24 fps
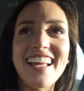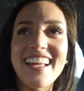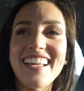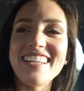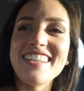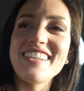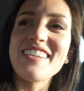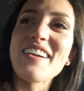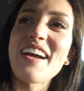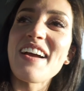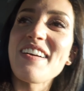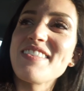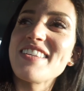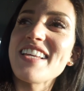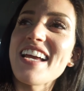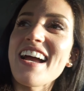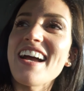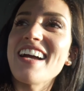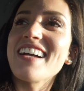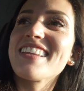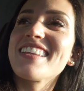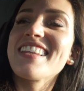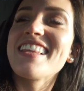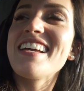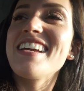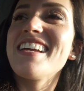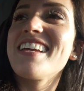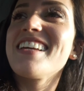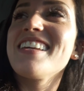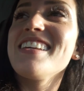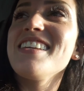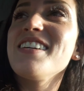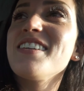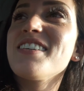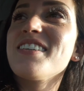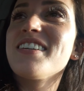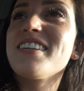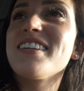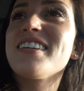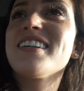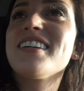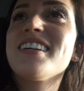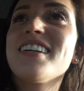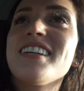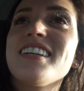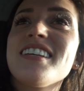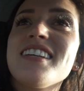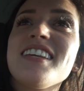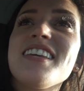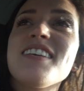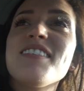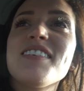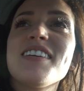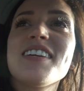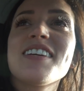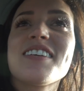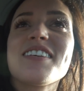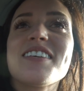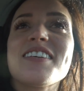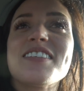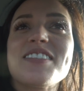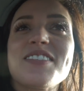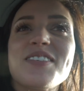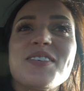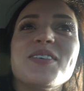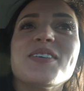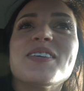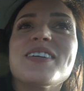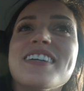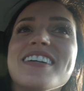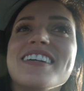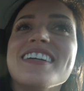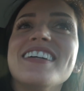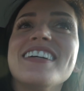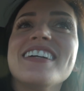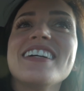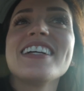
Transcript: and you have to act like you're giving her a tour,